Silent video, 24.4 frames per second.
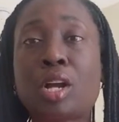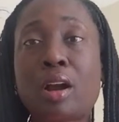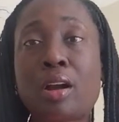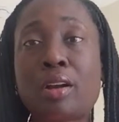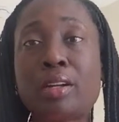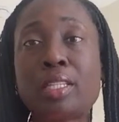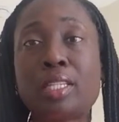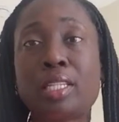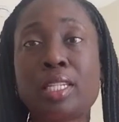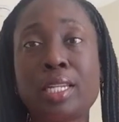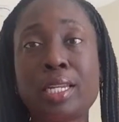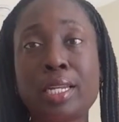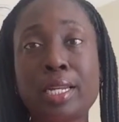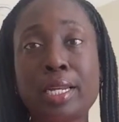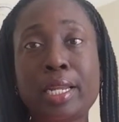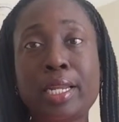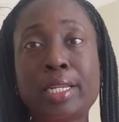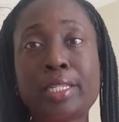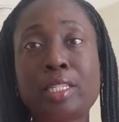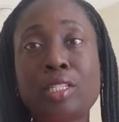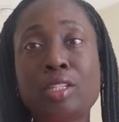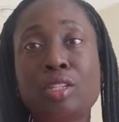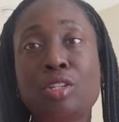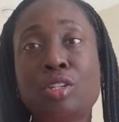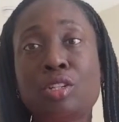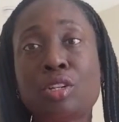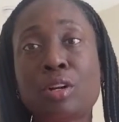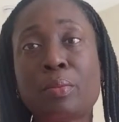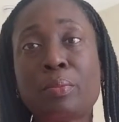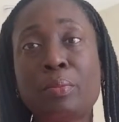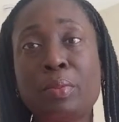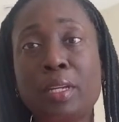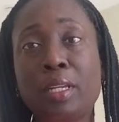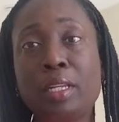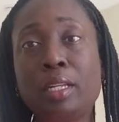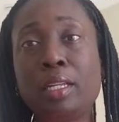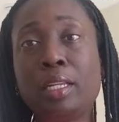art in an Etsy
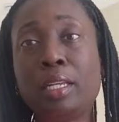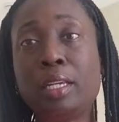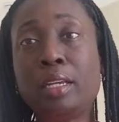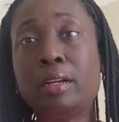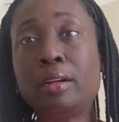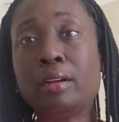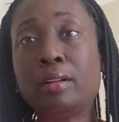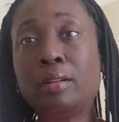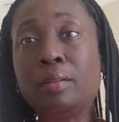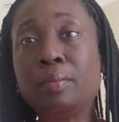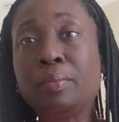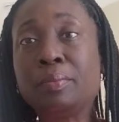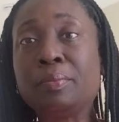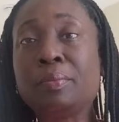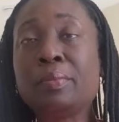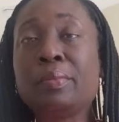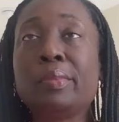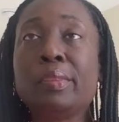shop illegal?